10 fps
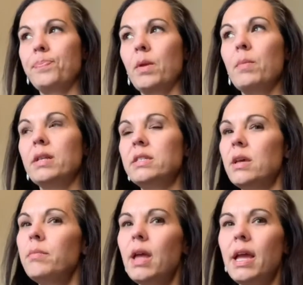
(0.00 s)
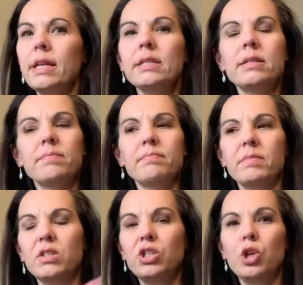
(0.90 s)
But some days,
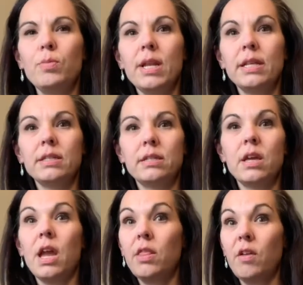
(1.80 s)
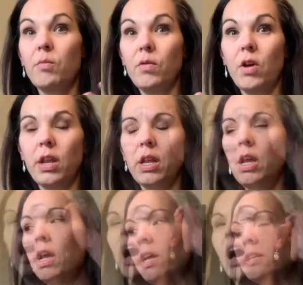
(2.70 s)
2 minutes and they've moved on.
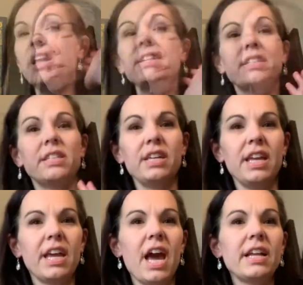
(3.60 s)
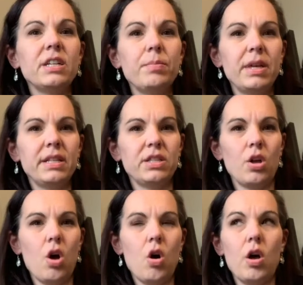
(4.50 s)
Honestly, it kind of depends
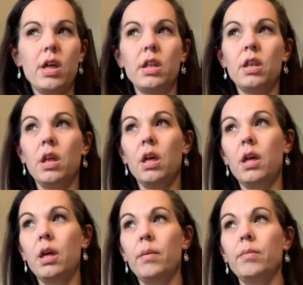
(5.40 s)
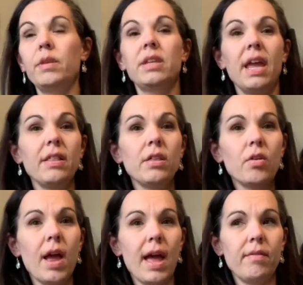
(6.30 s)
on the day that they're
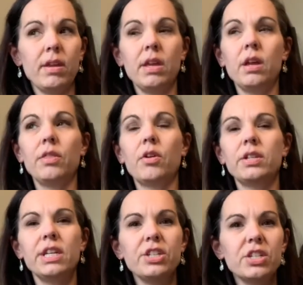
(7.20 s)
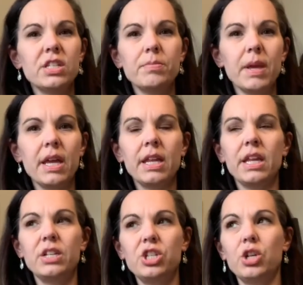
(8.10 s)
having, their attention span
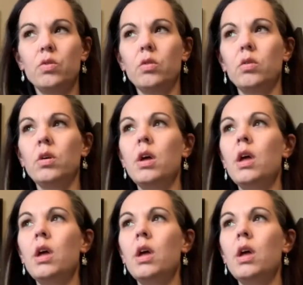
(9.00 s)
in general,